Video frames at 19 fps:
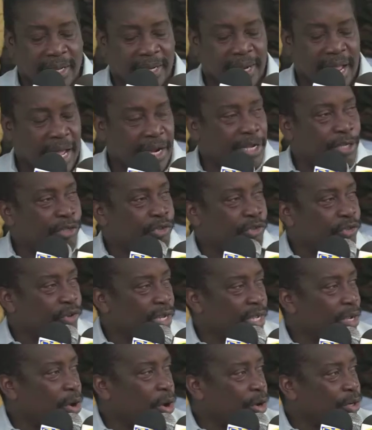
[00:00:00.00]
that the
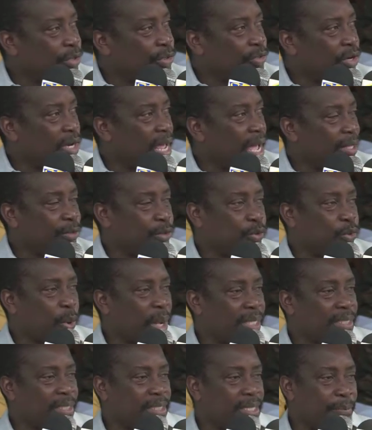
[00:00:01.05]

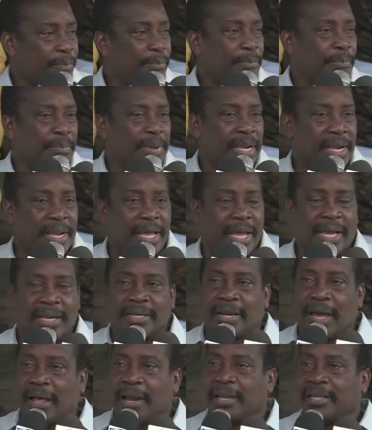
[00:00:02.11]
$320
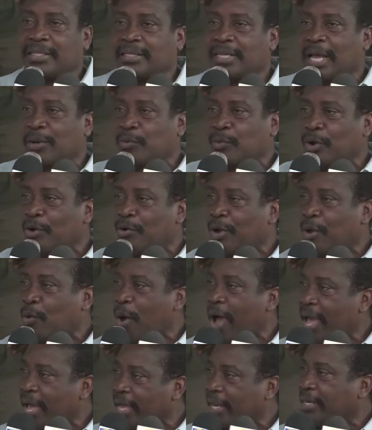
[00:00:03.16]
million that were
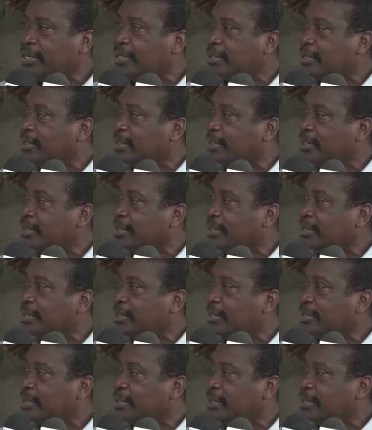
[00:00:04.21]
required